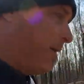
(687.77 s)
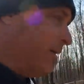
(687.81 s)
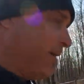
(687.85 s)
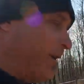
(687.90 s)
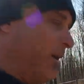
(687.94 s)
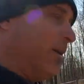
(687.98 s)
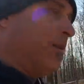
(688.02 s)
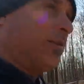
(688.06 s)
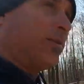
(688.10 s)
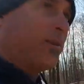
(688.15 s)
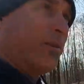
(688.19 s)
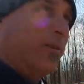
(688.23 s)
my
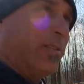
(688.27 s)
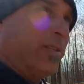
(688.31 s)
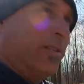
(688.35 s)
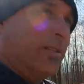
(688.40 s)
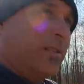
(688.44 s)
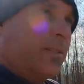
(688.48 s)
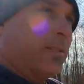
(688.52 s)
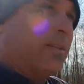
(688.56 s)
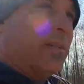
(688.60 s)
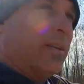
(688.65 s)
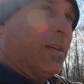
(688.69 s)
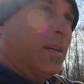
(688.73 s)
dozer
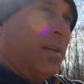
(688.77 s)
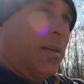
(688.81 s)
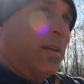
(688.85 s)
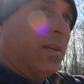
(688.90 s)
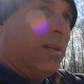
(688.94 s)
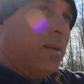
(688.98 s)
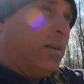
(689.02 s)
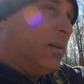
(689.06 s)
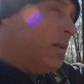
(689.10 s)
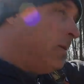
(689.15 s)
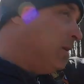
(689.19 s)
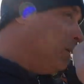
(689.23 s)
just,
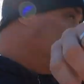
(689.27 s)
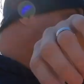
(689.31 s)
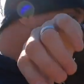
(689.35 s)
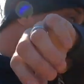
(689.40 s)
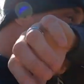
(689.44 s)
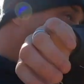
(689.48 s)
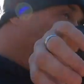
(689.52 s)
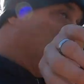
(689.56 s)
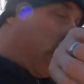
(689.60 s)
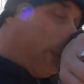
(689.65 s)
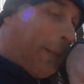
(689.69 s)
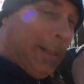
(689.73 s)
uh,
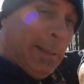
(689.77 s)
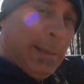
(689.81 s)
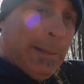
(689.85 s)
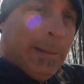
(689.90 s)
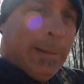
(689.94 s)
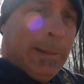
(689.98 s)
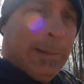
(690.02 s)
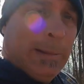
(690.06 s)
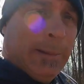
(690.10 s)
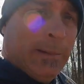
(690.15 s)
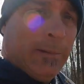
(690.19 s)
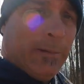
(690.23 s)

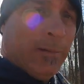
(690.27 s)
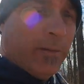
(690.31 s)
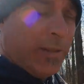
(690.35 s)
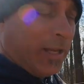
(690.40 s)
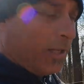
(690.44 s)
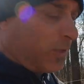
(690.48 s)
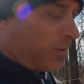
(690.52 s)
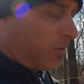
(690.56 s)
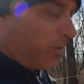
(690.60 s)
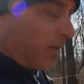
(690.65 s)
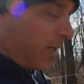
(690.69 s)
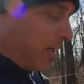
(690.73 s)
well,
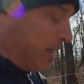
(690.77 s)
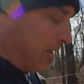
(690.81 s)
that's what